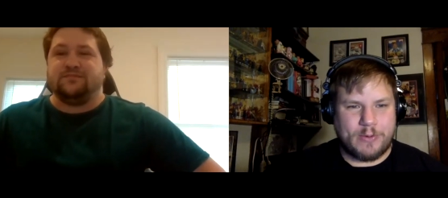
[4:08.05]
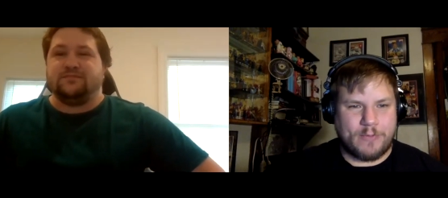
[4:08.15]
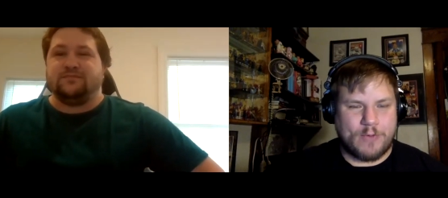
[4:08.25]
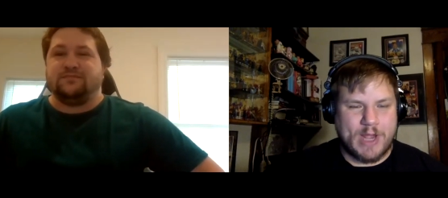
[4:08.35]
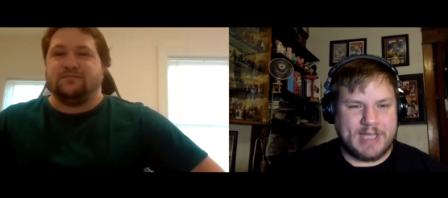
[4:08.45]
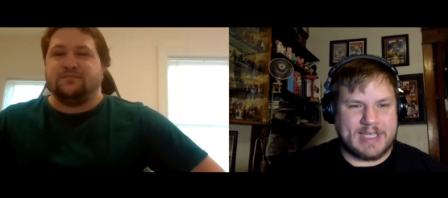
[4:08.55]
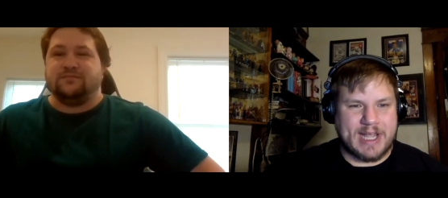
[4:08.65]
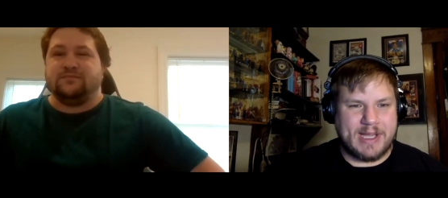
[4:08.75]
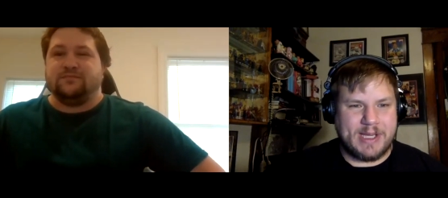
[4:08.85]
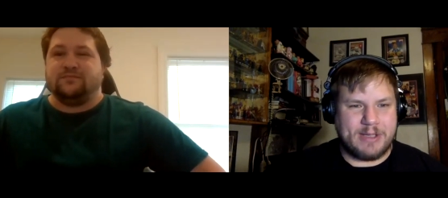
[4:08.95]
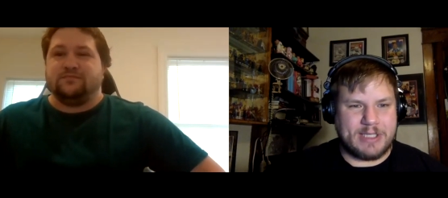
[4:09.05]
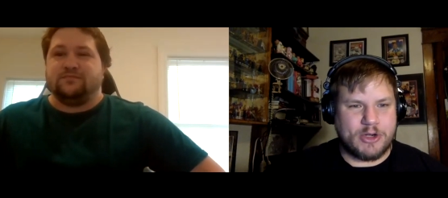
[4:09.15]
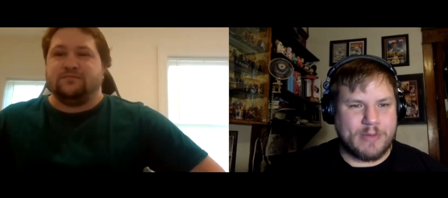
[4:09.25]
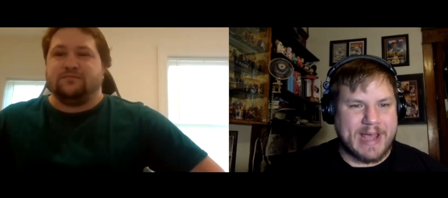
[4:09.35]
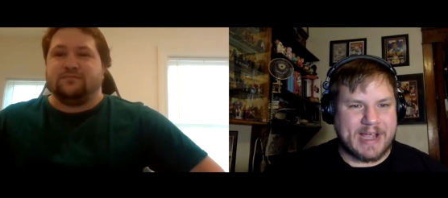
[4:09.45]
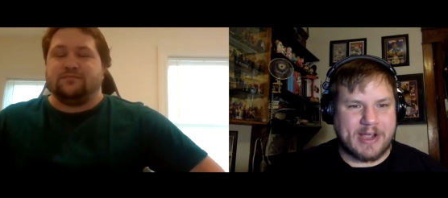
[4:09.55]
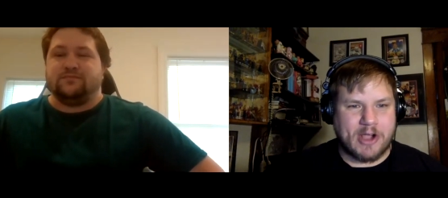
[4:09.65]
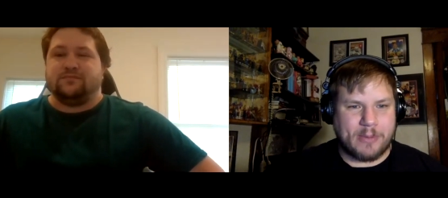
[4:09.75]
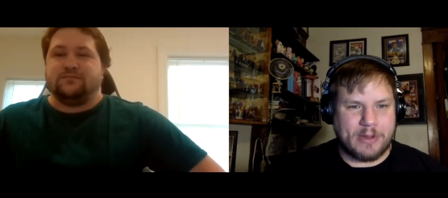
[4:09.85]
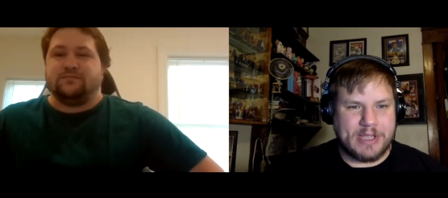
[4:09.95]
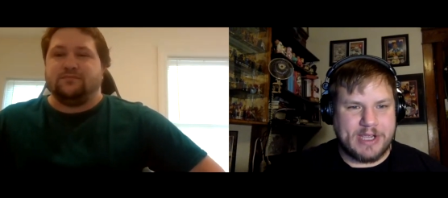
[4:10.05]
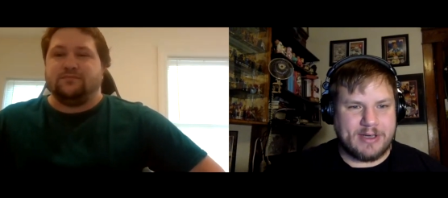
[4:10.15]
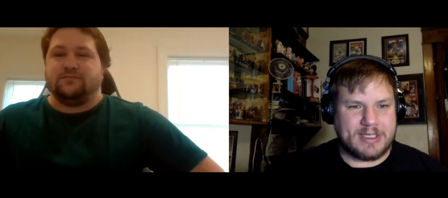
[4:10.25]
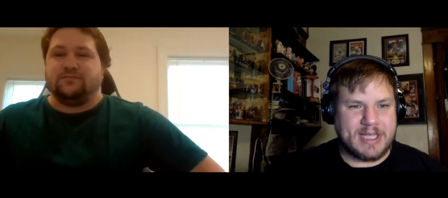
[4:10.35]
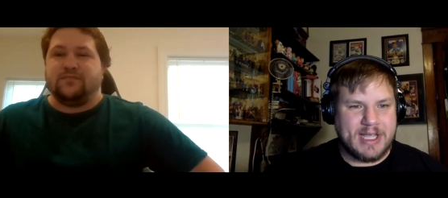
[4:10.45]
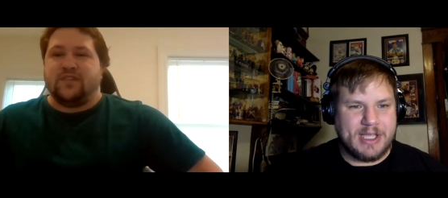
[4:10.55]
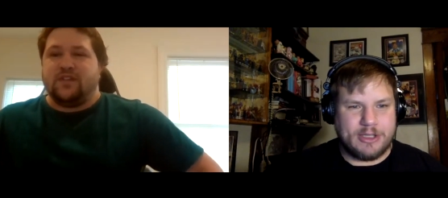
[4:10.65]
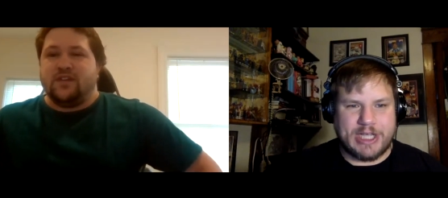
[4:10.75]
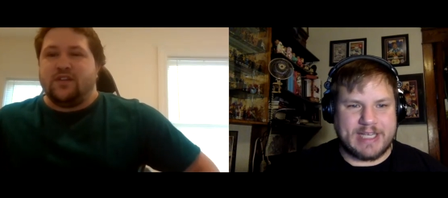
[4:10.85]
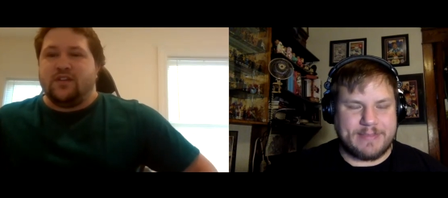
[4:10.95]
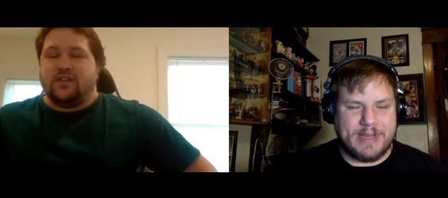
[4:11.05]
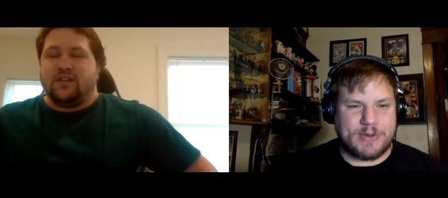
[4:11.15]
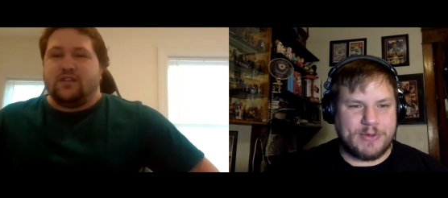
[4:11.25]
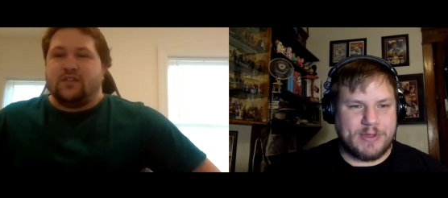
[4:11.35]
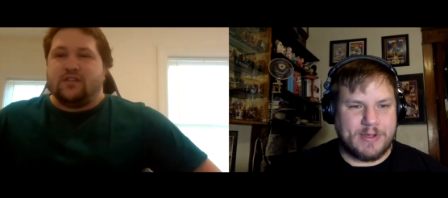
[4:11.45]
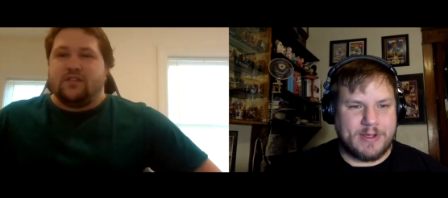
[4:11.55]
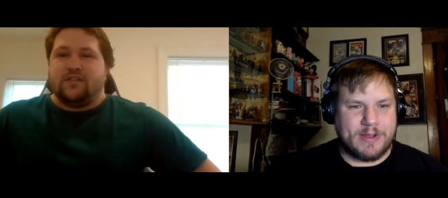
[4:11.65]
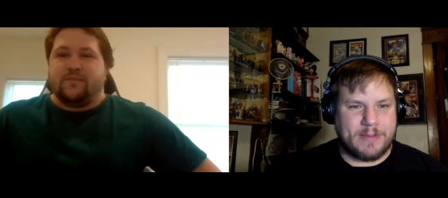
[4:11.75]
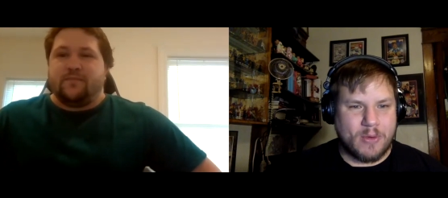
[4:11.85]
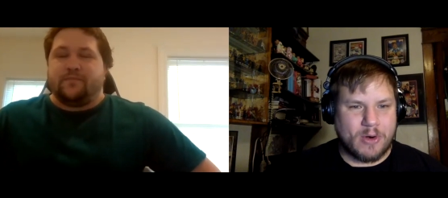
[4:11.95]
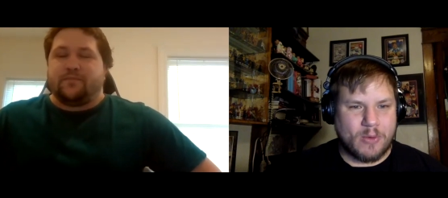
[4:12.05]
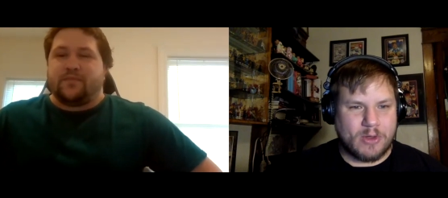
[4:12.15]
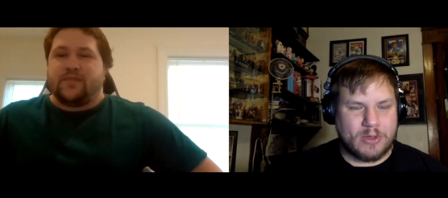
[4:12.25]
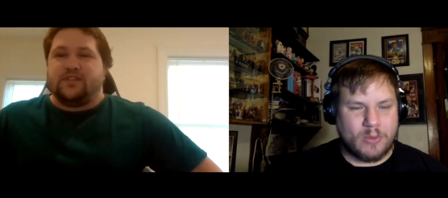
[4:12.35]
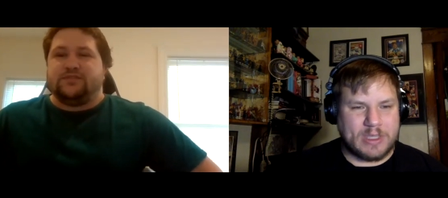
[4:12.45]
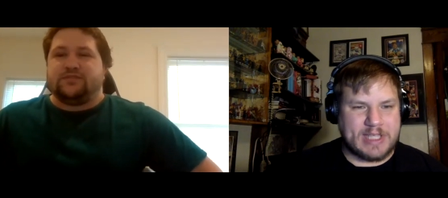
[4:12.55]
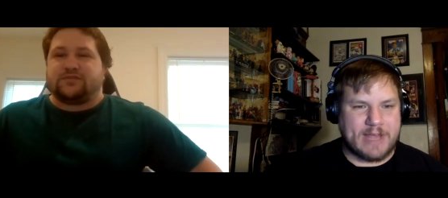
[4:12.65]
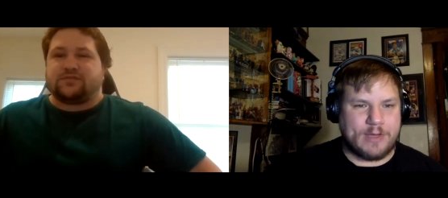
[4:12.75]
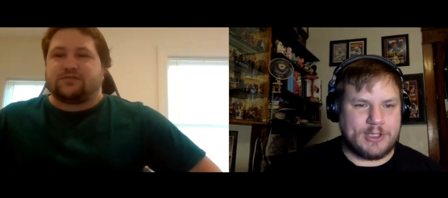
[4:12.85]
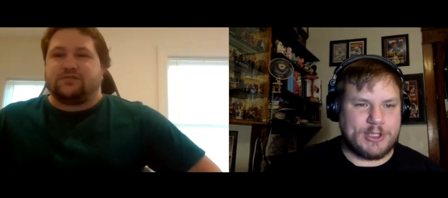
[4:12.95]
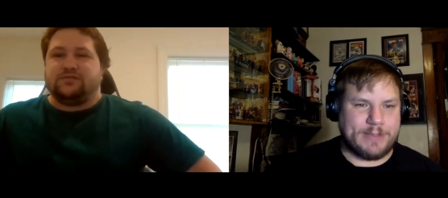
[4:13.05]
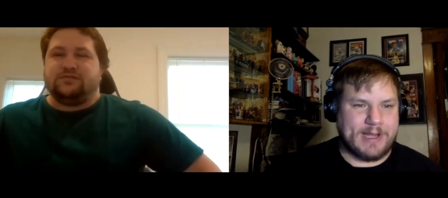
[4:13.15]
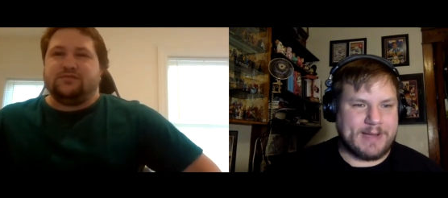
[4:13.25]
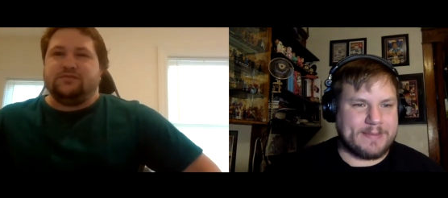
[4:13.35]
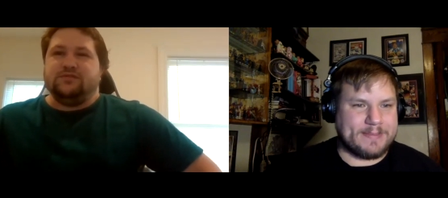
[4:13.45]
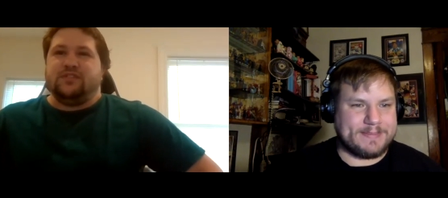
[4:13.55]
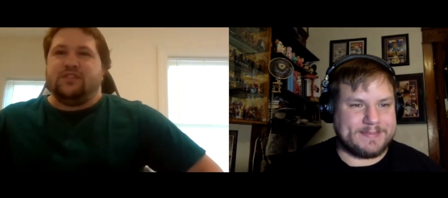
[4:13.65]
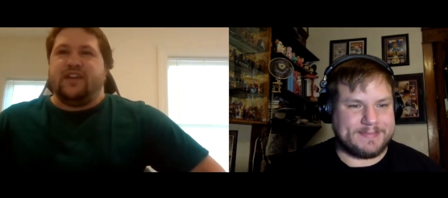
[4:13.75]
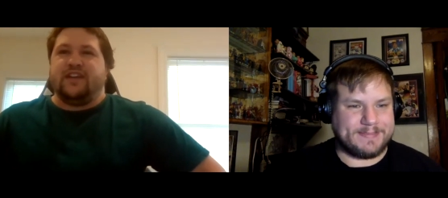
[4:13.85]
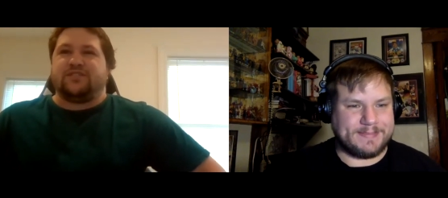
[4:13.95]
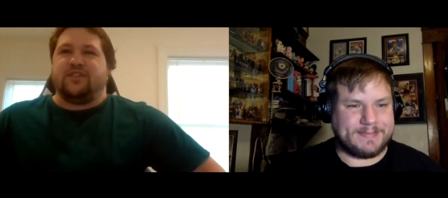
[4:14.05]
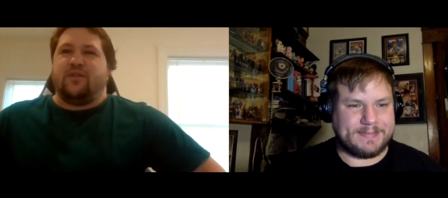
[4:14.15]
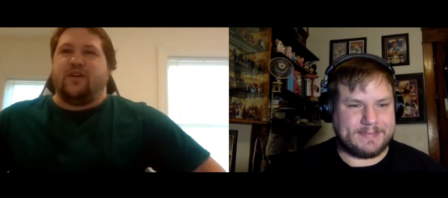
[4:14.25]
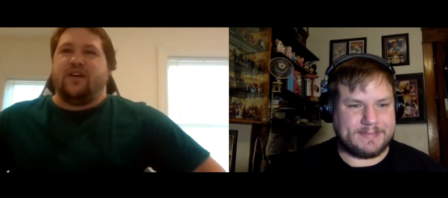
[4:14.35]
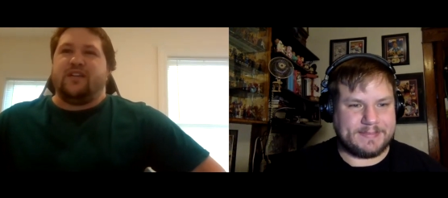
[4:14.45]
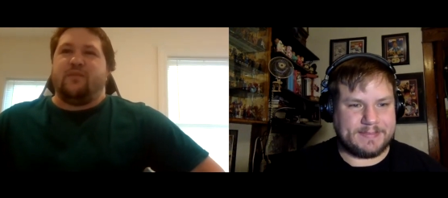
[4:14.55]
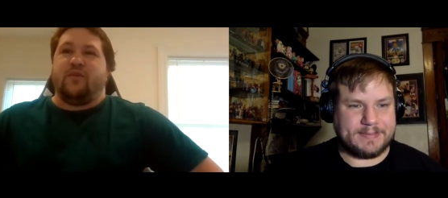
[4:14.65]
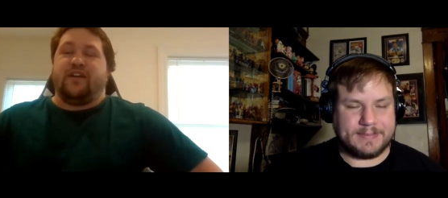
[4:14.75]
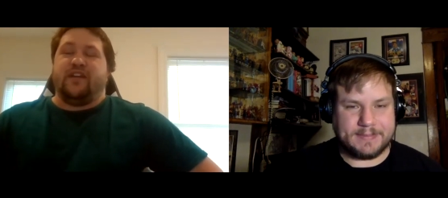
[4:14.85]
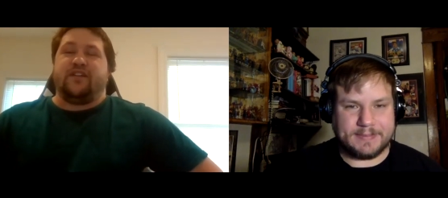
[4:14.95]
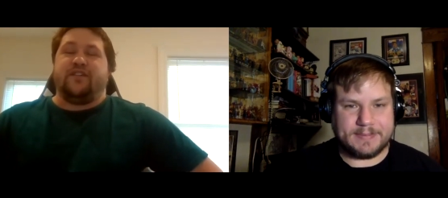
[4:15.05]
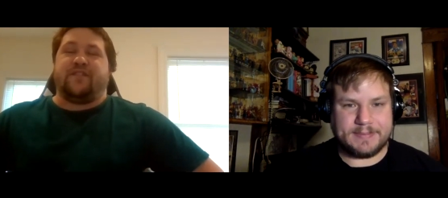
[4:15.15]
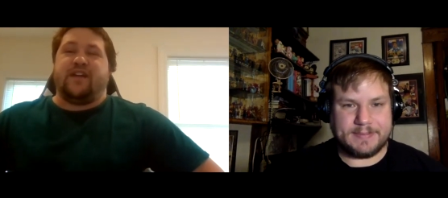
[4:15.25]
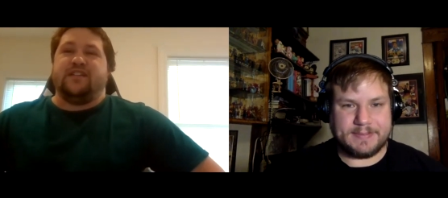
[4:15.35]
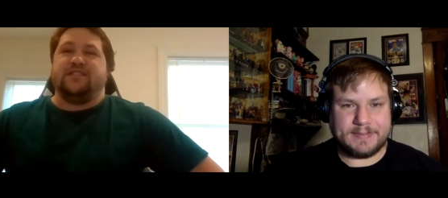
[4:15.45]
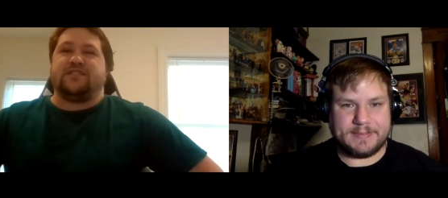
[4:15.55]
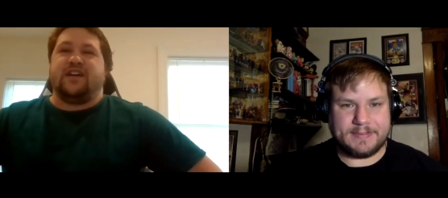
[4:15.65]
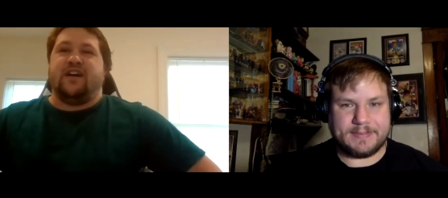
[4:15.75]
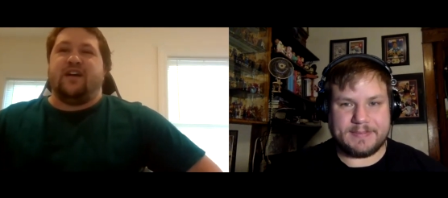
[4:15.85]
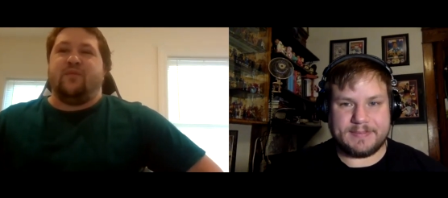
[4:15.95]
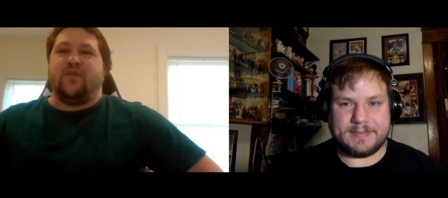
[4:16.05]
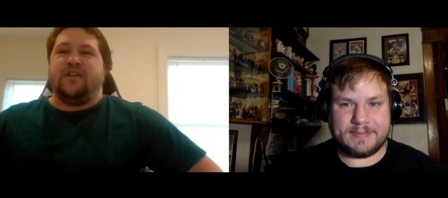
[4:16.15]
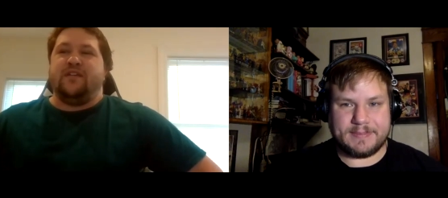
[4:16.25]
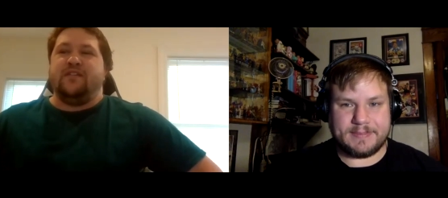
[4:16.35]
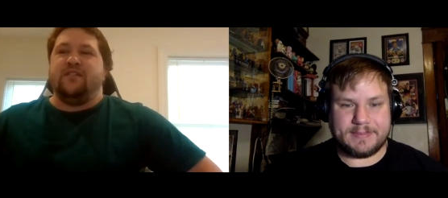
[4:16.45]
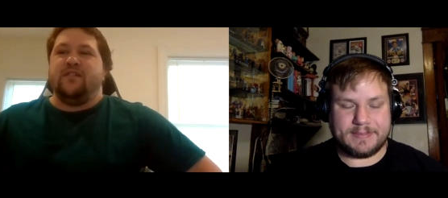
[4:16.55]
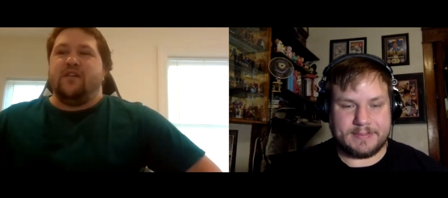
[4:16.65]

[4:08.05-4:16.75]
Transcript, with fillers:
Speaker 1: were friends. How, you said you go back a couple of years. Did you guys meet through the, the poker world, or what's that friendship like?
Speaker 2: Yeah, so, uh, yeah, we're really good friends. Uh, we